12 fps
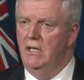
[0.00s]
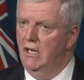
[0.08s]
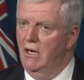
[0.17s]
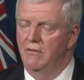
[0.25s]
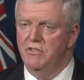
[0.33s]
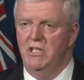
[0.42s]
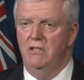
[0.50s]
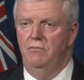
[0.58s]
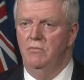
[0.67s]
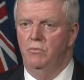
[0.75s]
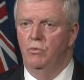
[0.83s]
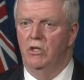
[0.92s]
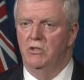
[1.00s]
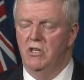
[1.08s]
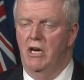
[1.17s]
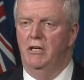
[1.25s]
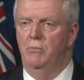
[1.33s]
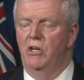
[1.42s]
and obviously we're
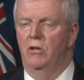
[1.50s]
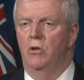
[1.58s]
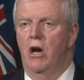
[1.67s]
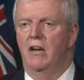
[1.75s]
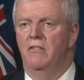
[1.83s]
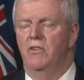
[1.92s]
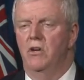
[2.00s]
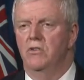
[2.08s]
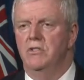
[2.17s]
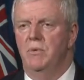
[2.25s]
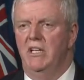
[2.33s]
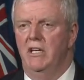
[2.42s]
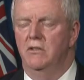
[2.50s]
talking about a lot of those